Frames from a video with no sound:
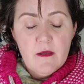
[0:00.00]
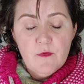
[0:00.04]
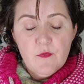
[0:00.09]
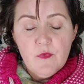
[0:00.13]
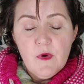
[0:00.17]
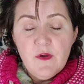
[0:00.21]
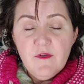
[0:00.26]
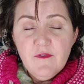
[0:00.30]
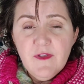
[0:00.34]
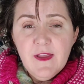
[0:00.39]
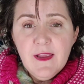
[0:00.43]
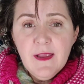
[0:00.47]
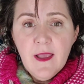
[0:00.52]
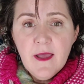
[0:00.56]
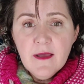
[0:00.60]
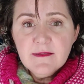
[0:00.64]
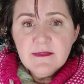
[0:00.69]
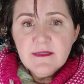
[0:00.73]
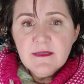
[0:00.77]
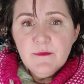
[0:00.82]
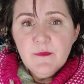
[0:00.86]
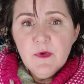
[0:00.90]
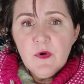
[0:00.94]
roving
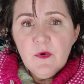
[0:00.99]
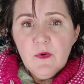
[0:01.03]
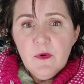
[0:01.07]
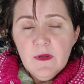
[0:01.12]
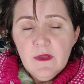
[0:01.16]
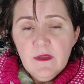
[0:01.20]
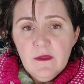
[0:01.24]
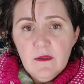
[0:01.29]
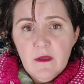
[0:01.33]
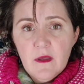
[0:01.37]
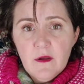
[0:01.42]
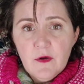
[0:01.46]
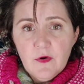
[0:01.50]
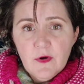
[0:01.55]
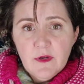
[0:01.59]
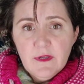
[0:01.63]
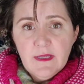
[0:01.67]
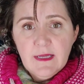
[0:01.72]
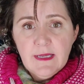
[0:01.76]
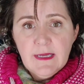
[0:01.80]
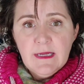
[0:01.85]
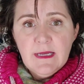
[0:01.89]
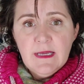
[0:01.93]
had some
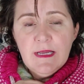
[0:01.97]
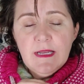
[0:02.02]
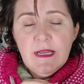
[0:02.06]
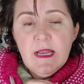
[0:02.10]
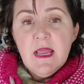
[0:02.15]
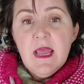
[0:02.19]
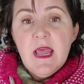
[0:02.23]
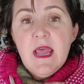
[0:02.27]
acrylic in it,